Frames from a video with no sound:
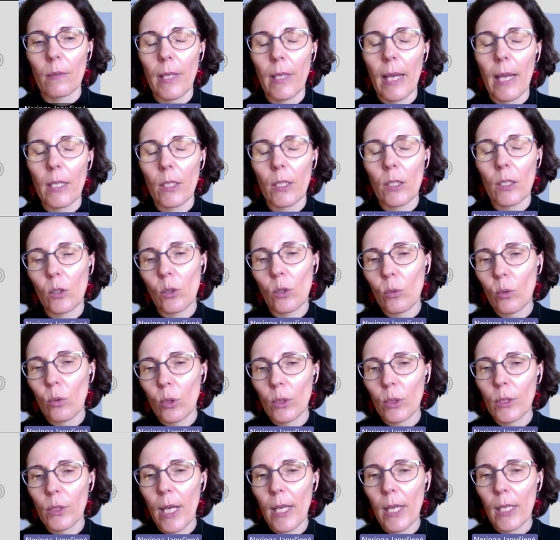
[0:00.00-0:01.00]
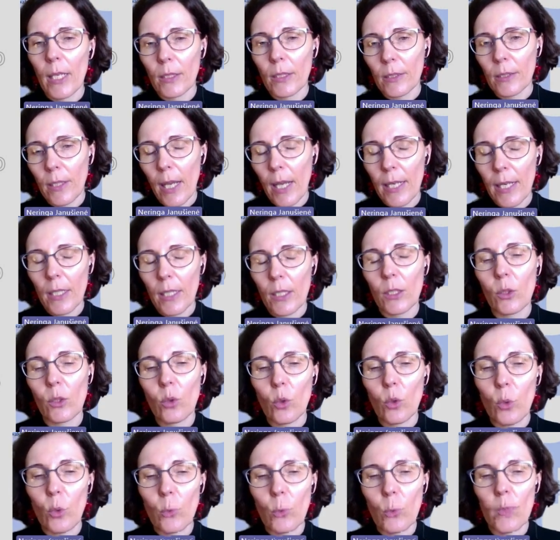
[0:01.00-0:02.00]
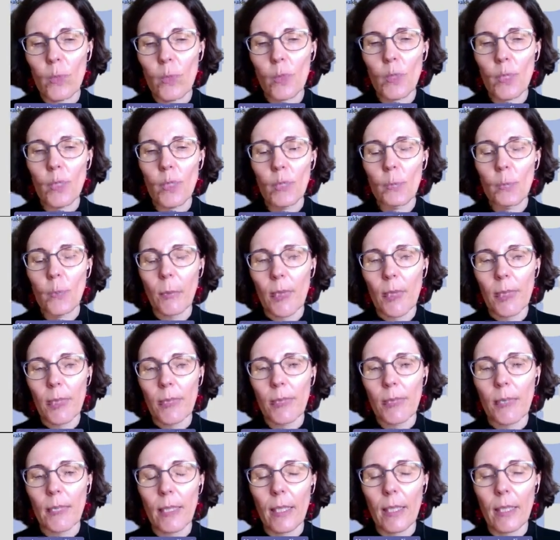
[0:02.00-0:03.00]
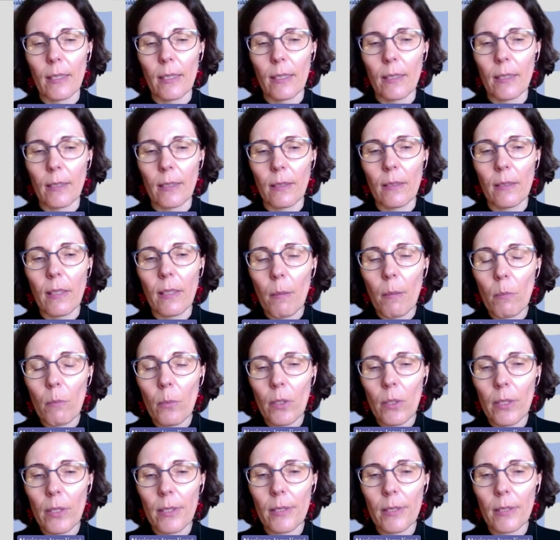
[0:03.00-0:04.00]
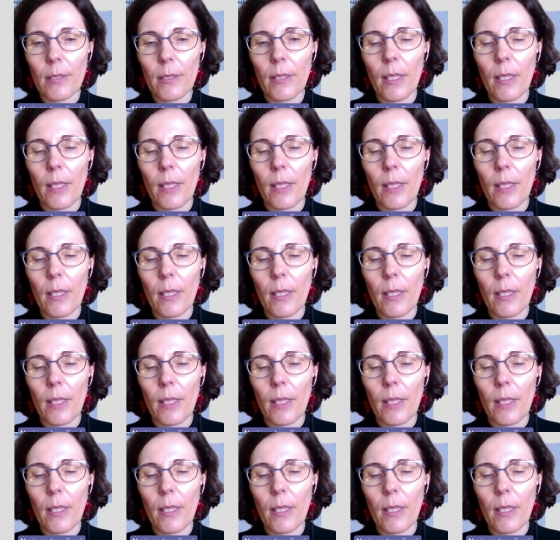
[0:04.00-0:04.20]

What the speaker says: target group is expressed in numbers.